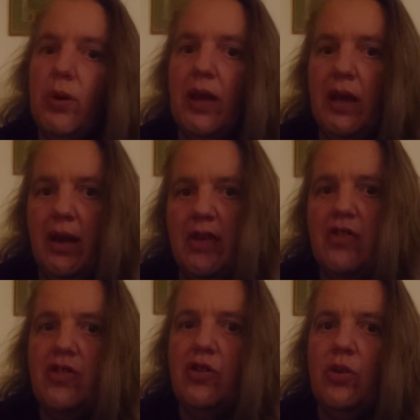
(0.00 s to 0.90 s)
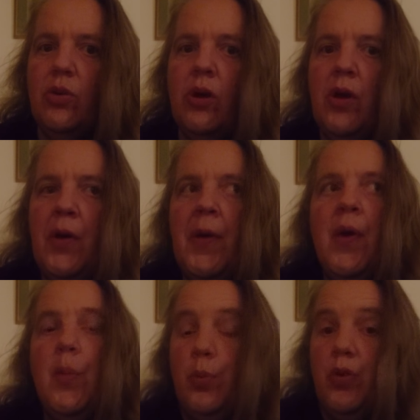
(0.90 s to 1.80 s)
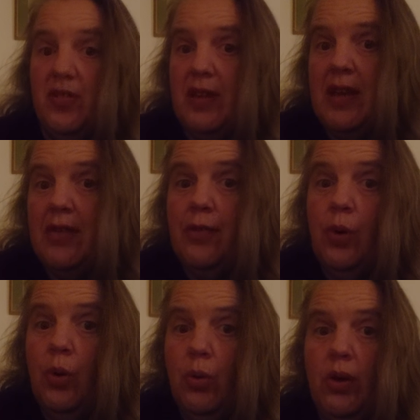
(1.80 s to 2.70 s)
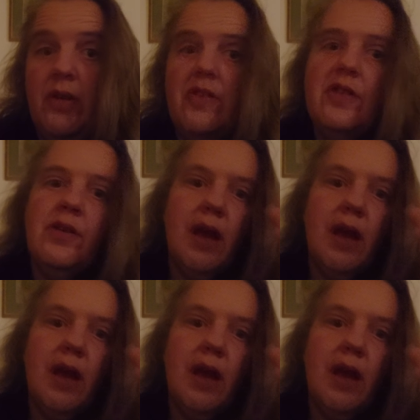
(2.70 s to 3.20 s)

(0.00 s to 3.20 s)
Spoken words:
we like to proceed forward.